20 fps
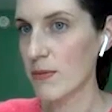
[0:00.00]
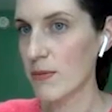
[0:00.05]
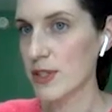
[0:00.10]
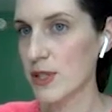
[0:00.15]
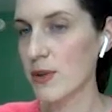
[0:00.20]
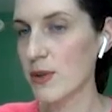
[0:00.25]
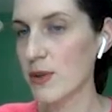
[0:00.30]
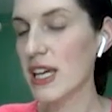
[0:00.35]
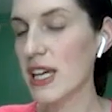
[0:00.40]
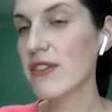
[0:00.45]

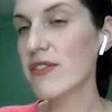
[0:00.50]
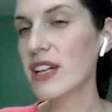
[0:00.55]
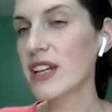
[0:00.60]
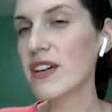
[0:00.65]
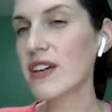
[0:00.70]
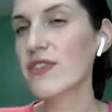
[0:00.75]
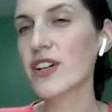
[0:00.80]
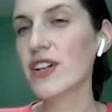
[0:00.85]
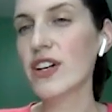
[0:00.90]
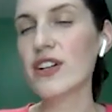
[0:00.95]
So even
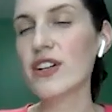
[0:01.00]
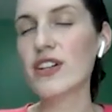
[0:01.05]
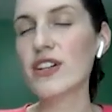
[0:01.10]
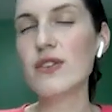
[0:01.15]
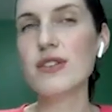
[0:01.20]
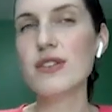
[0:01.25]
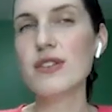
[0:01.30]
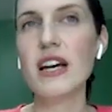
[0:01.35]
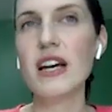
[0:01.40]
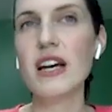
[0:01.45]
if you're
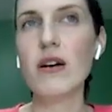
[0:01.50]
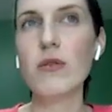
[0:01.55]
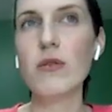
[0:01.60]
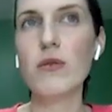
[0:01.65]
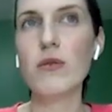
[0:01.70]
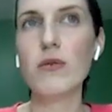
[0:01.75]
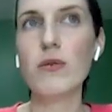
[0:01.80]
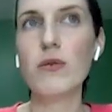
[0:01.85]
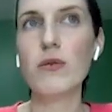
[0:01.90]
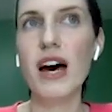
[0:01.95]

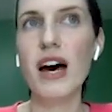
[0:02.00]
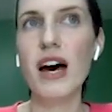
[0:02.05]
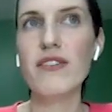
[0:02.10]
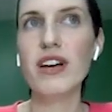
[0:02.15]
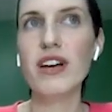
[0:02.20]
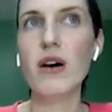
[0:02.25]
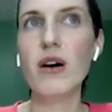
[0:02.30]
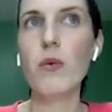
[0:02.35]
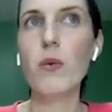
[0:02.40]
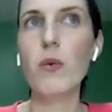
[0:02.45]

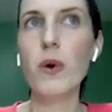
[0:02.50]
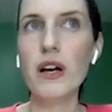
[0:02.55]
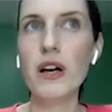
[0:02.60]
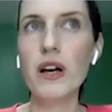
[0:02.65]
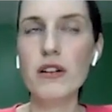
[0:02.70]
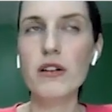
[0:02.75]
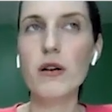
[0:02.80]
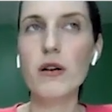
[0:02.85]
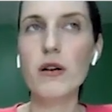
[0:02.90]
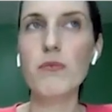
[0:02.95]
having a
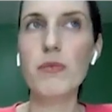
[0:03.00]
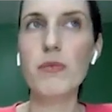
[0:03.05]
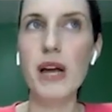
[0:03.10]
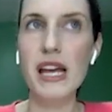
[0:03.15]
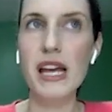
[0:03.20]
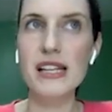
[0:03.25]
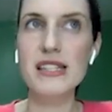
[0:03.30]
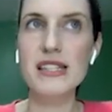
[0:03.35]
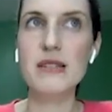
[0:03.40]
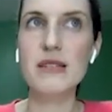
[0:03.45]

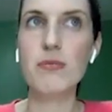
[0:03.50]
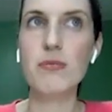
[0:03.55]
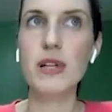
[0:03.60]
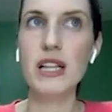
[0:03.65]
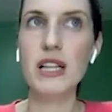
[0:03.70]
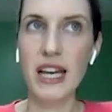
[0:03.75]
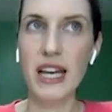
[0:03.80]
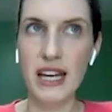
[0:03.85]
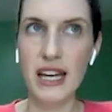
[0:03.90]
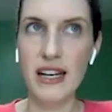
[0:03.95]
will-based
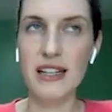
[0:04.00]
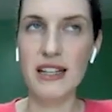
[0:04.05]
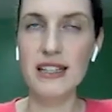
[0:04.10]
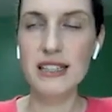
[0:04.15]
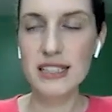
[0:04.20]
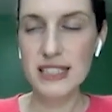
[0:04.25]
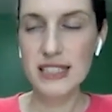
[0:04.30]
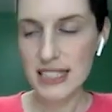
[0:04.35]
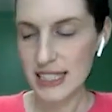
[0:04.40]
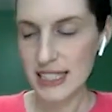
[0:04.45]

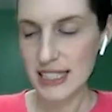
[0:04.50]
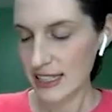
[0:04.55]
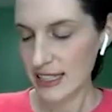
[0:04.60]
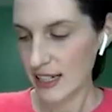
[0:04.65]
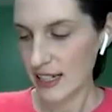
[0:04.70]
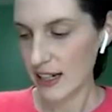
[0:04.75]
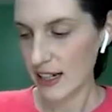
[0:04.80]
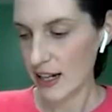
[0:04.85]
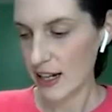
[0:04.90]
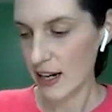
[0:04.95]
plan,
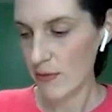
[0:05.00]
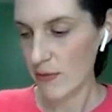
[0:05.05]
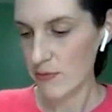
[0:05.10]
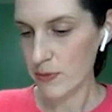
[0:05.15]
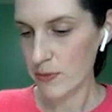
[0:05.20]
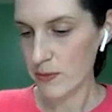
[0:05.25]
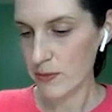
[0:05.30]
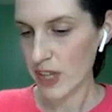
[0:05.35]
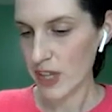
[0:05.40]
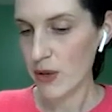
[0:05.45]

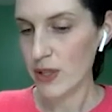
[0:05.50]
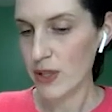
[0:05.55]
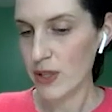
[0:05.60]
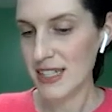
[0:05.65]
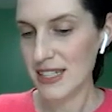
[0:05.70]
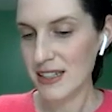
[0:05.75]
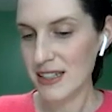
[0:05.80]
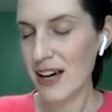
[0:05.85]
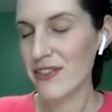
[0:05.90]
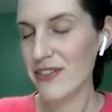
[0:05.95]
you can
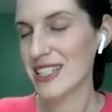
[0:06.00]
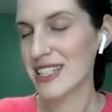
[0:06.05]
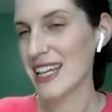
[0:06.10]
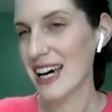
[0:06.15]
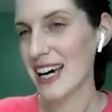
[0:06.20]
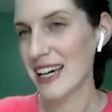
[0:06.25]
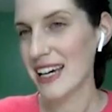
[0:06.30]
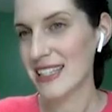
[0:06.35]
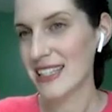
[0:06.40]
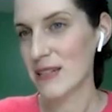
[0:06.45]
still have a
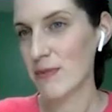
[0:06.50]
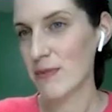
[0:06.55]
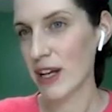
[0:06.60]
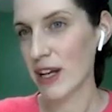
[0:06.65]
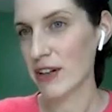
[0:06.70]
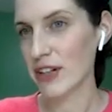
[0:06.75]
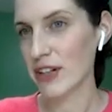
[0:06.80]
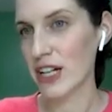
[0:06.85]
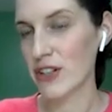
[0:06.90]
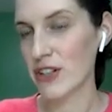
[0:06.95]

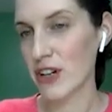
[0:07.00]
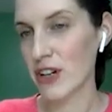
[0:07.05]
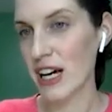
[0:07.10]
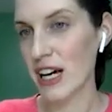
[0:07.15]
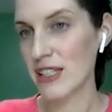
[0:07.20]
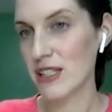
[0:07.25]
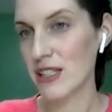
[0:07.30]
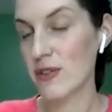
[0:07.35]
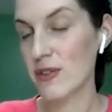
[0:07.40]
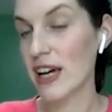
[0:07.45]
testamentary
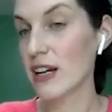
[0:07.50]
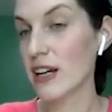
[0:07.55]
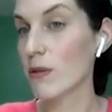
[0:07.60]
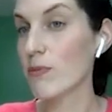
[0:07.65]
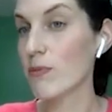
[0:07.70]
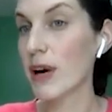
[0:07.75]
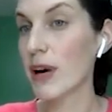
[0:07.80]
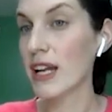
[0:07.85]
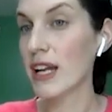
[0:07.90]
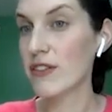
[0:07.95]
trust so that your
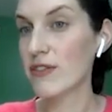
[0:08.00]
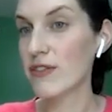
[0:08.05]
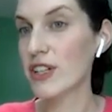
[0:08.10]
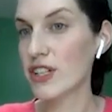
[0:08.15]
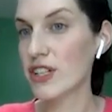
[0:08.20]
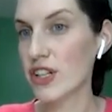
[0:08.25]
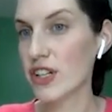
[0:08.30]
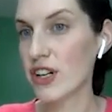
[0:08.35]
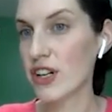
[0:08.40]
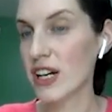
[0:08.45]

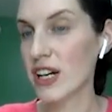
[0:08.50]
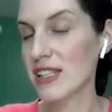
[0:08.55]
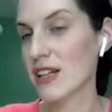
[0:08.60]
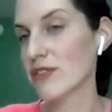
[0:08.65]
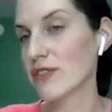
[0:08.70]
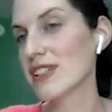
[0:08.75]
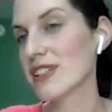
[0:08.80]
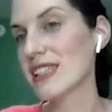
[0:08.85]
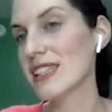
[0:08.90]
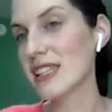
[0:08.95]
beneficiaries
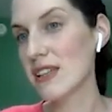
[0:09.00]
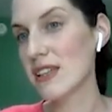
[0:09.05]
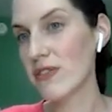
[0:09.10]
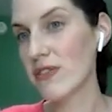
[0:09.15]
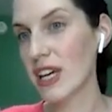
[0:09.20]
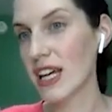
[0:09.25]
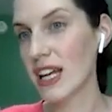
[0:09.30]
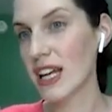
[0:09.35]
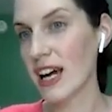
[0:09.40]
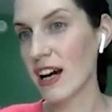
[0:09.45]
are
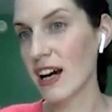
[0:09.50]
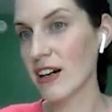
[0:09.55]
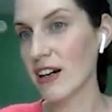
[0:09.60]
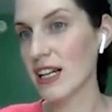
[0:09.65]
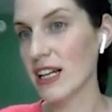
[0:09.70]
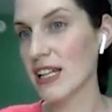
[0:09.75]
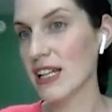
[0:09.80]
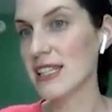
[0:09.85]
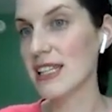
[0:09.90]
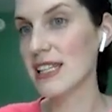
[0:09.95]
receiving
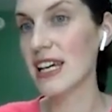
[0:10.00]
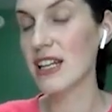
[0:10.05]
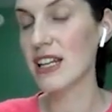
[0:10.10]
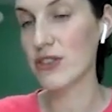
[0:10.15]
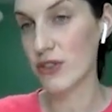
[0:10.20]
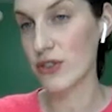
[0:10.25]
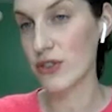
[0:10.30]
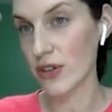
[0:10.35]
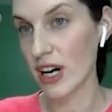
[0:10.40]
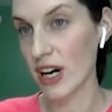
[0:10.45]
inheritance
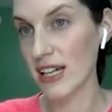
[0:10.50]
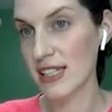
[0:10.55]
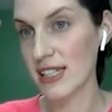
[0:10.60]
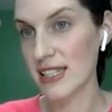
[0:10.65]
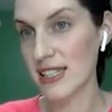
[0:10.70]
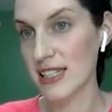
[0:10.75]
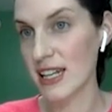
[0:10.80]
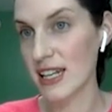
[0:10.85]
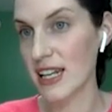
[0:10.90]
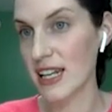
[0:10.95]
in
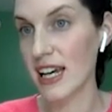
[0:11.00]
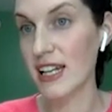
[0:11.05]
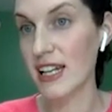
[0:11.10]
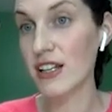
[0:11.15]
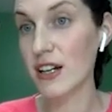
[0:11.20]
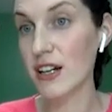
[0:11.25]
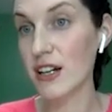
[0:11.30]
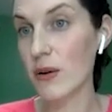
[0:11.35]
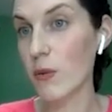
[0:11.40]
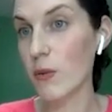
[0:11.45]
trust. And
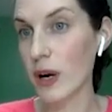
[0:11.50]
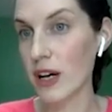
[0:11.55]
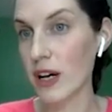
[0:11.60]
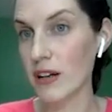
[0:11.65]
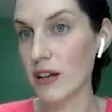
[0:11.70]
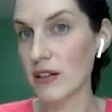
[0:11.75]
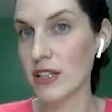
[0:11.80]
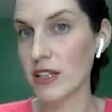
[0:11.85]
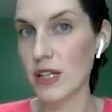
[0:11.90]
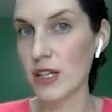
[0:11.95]
in your
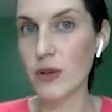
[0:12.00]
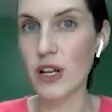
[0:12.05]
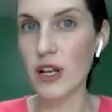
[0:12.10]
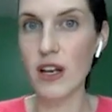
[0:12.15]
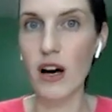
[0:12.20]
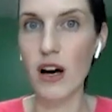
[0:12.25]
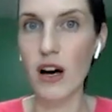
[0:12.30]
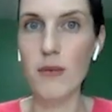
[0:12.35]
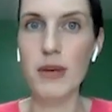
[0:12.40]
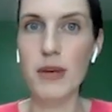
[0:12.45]
will, you
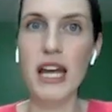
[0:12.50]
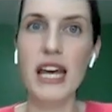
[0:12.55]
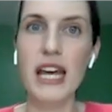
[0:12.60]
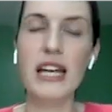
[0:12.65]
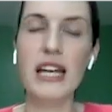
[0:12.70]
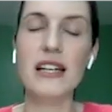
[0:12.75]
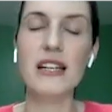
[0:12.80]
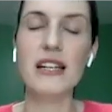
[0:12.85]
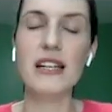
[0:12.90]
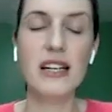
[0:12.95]
can
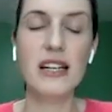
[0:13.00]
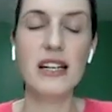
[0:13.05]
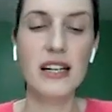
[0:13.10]
nominate